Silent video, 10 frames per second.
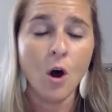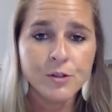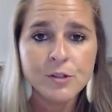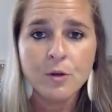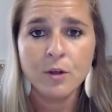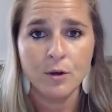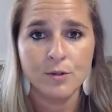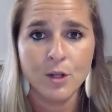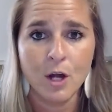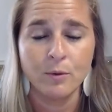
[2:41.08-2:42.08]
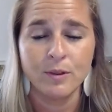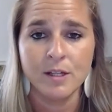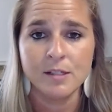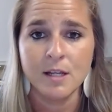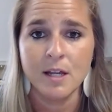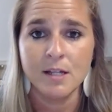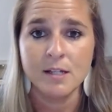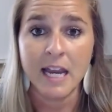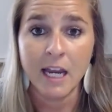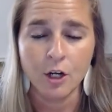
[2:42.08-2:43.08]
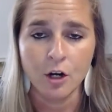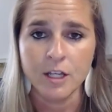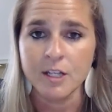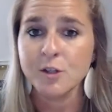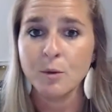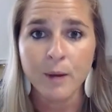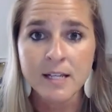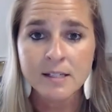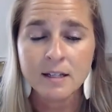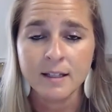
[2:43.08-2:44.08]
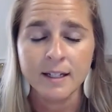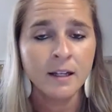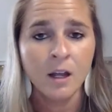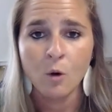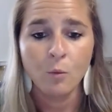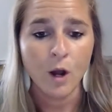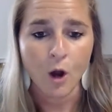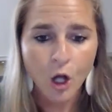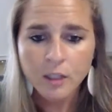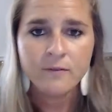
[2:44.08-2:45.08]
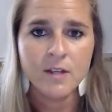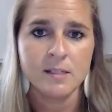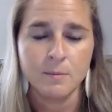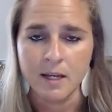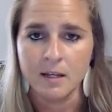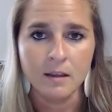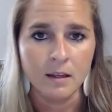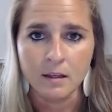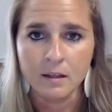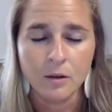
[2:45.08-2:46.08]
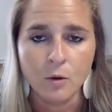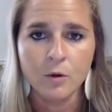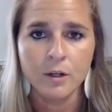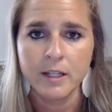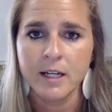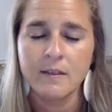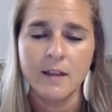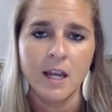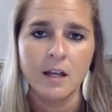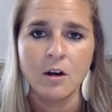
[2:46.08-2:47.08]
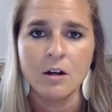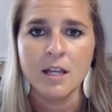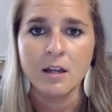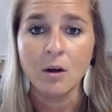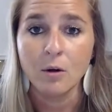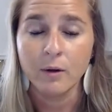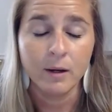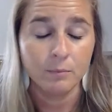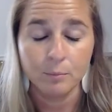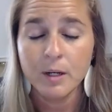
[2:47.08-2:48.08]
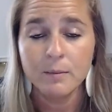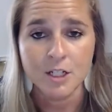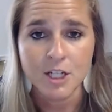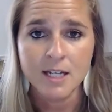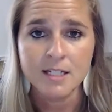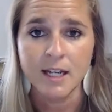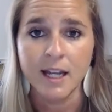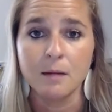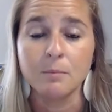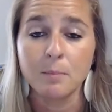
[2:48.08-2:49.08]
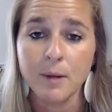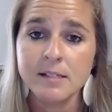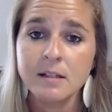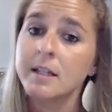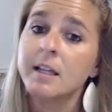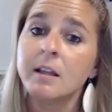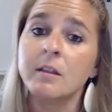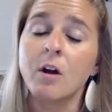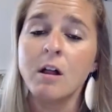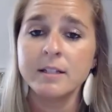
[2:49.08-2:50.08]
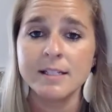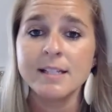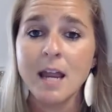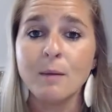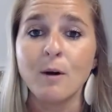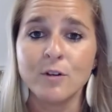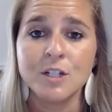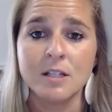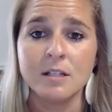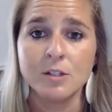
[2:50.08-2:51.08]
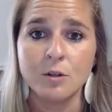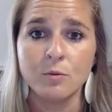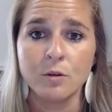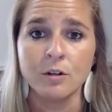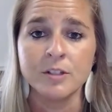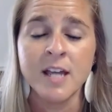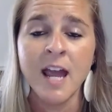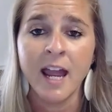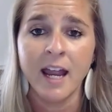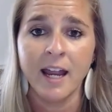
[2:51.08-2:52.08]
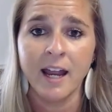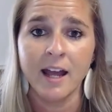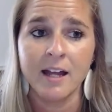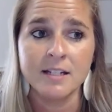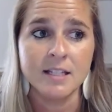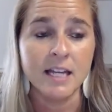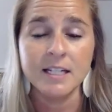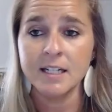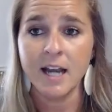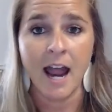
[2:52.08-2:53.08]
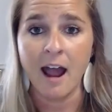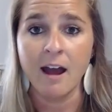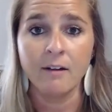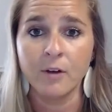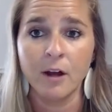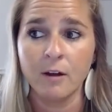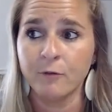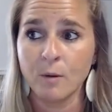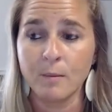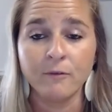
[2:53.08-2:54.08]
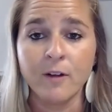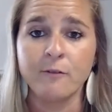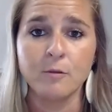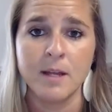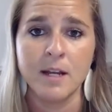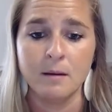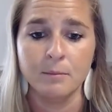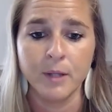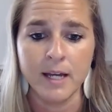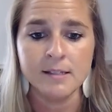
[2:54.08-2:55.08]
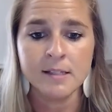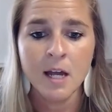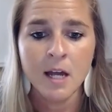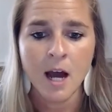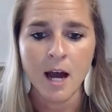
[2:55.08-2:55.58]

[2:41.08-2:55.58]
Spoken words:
Also that goes along with this is anarchy. So basically, what all of these mean, the quarreling and the anarchy, go pretty much hand in hand. But basically, the colonists came over to this new world, and they didn't have a form of government in place.